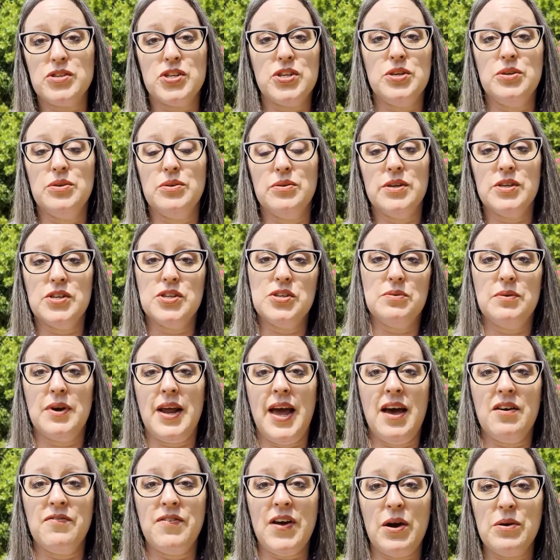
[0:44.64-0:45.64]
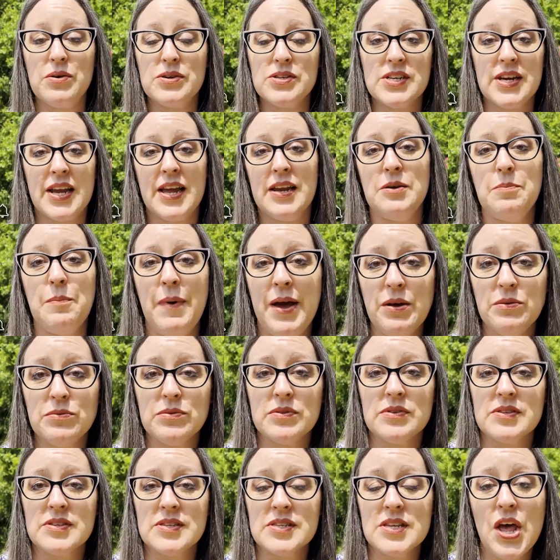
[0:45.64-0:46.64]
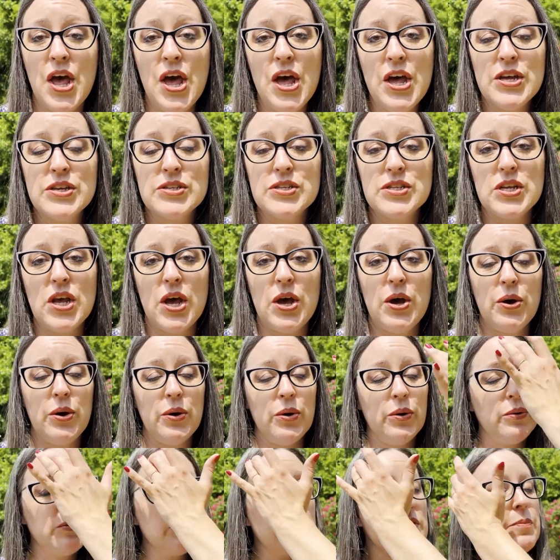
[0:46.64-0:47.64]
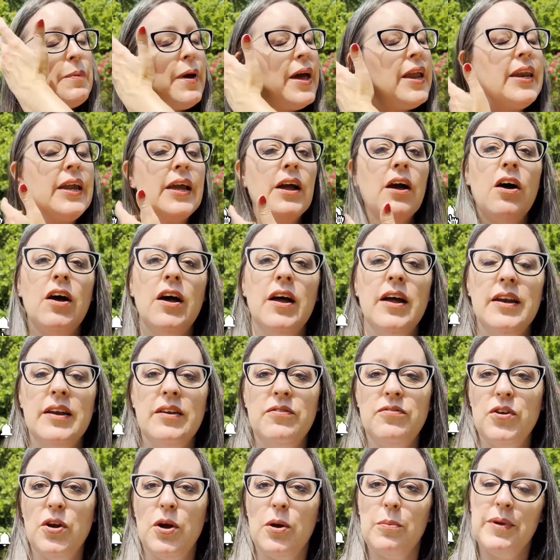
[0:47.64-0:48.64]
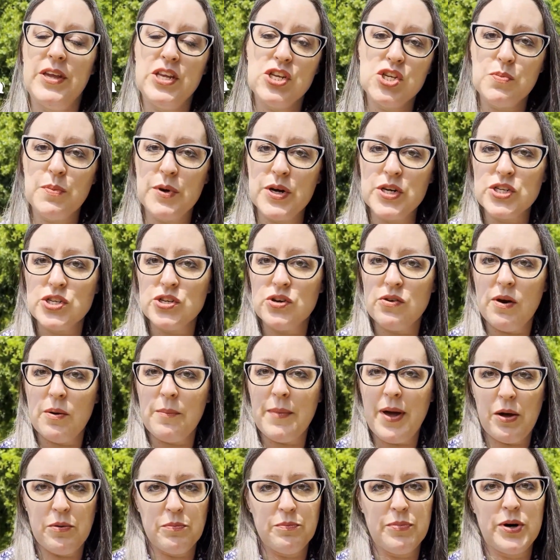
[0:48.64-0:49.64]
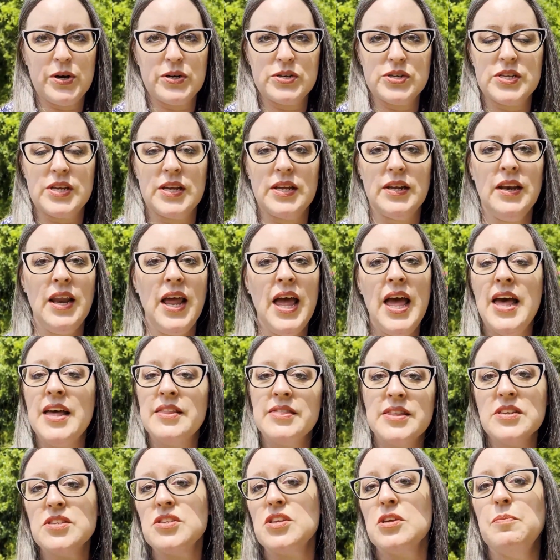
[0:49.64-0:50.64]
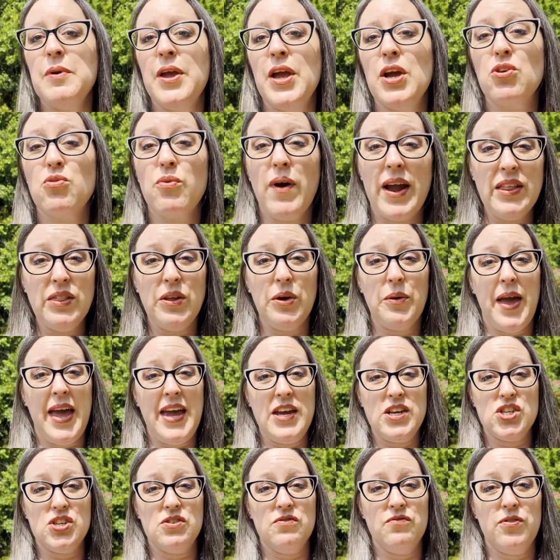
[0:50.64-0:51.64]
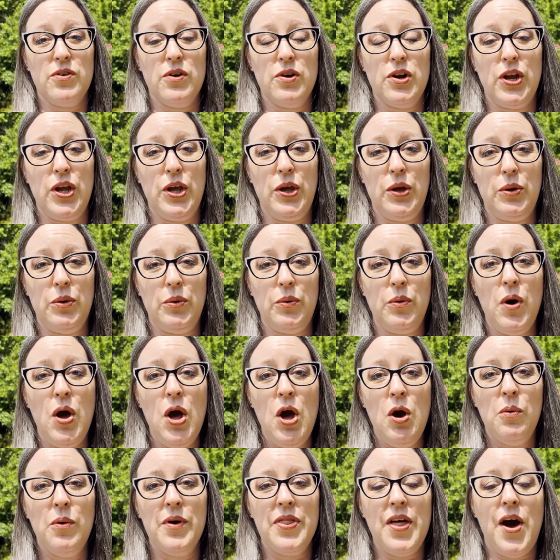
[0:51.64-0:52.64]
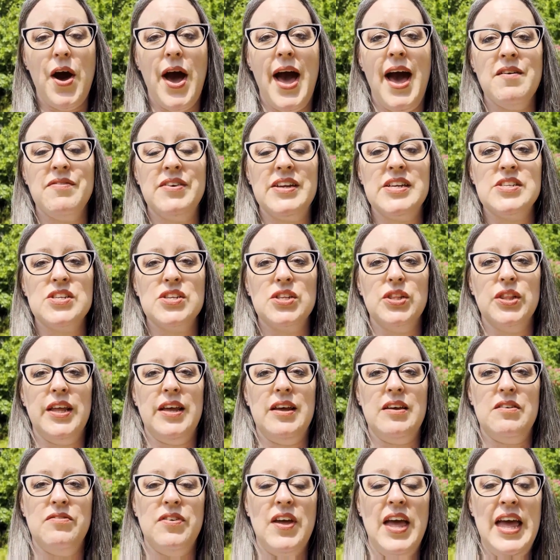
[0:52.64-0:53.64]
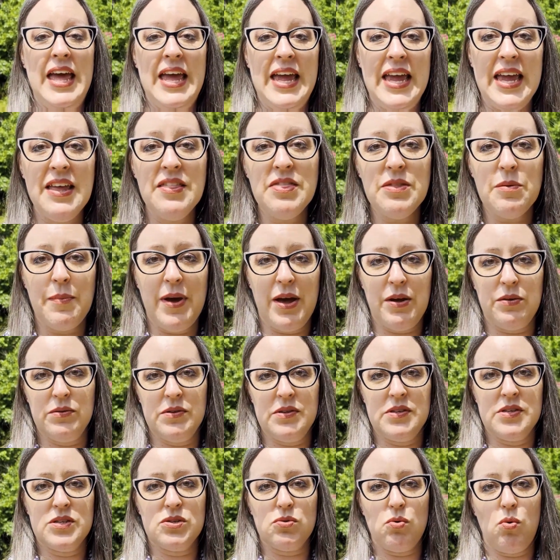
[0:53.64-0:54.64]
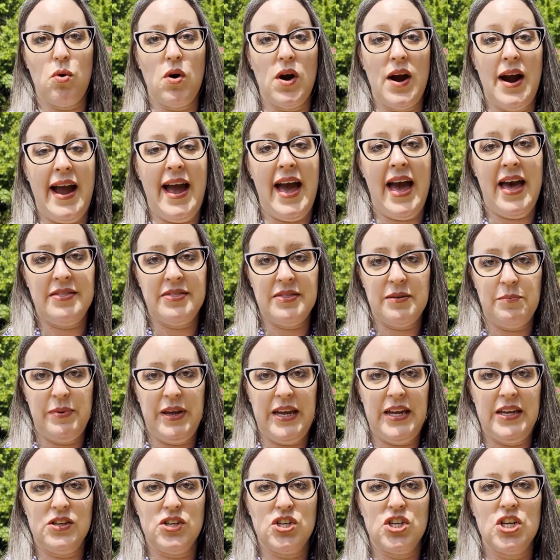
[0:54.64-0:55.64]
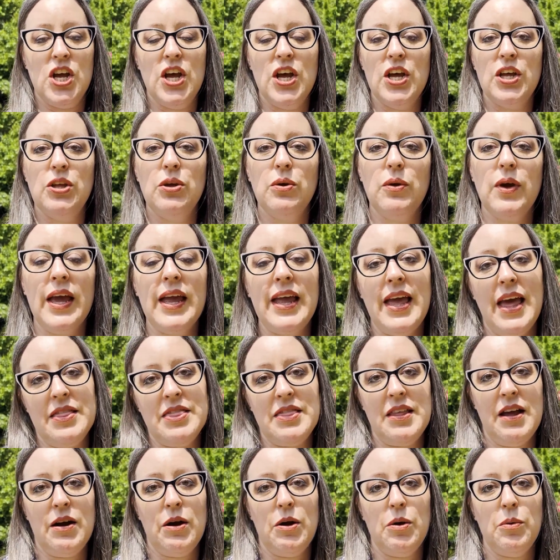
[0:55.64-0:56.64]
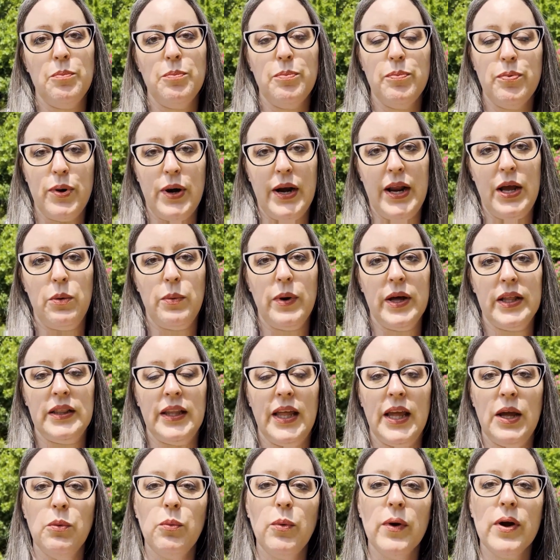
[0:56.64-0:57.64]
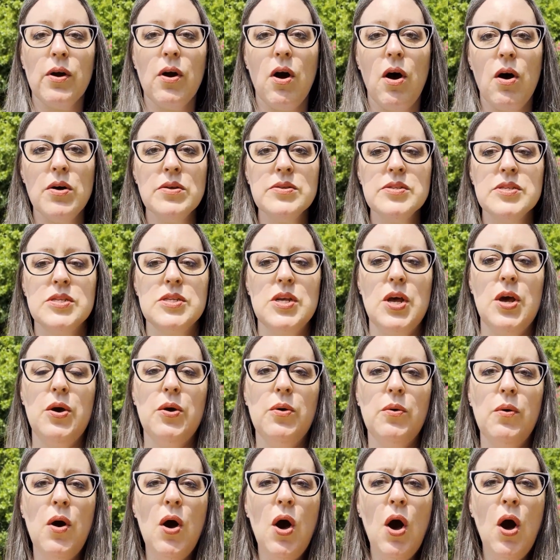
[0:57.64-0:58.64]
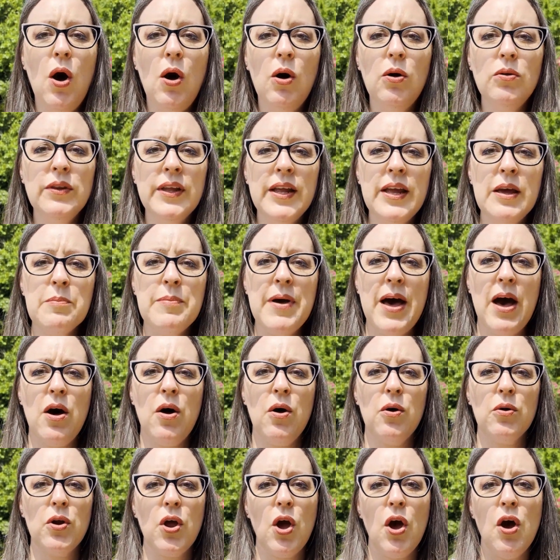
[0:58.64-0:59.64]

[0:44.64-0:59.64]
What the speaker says: 2 to 2.5 hours to get to mountains. So depending on if you're a beach person or a mountain person, this could be a great location for you without having to live in the mountains or at the beach. You can get there pretty quickly. We're also only about